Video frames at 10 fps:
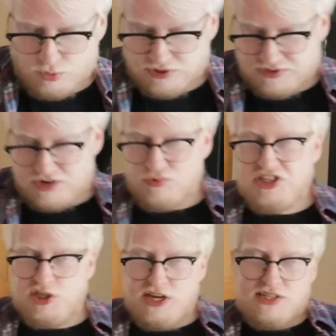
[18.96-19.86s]
one of the
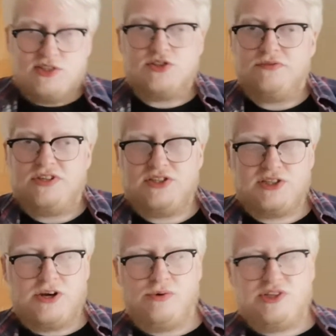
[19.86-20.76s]
originators of this
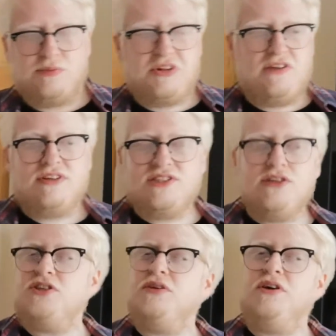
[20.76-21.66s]
series, I believe. I
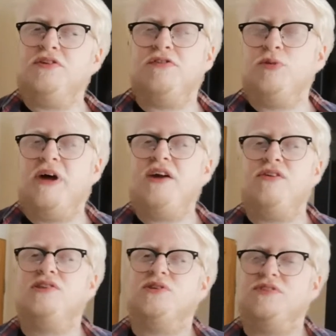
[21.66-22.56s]
still don't know the full
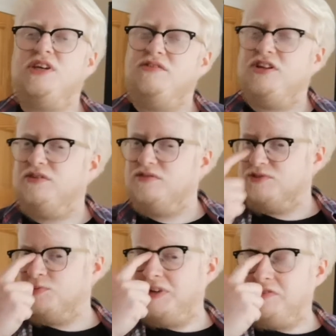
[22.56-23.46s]
background of it, even though
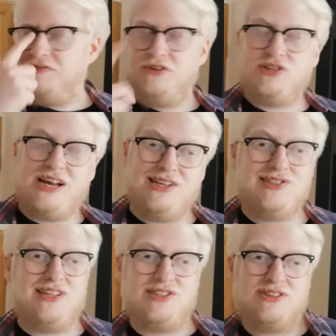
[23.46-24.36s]
it's been a few days
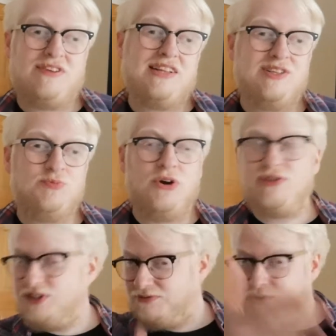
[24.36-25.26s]
since I've had this
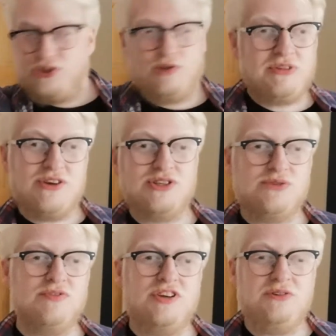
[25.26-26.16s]
box and I've already uploaded
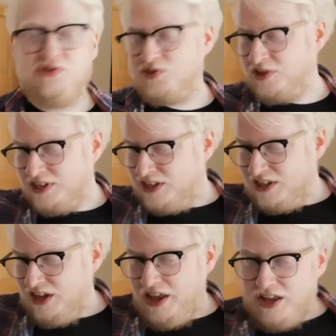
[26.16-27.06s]
reviews.
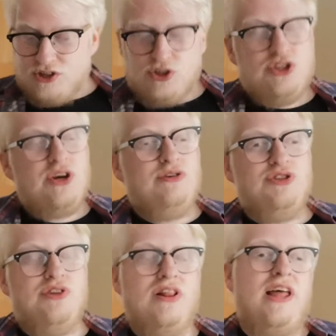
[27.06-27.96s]
Just shows
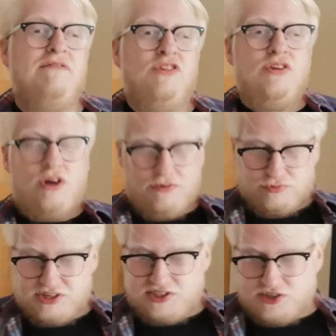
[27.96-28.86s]
you the level of
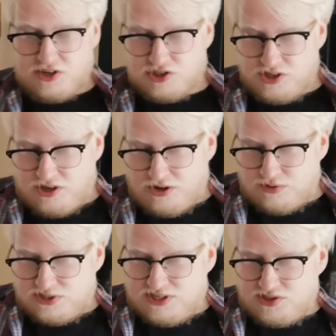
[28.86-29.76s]
research that
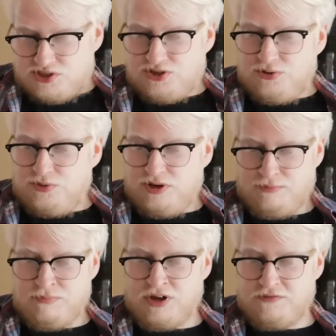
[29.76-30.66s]
goes into
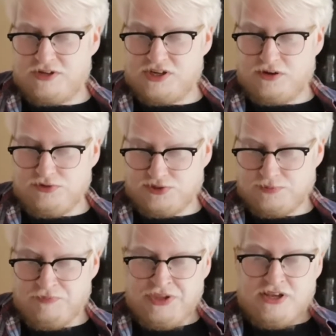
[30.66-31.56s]
my videos.
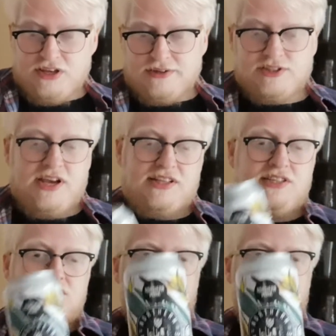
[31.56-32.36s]
So yeah, this is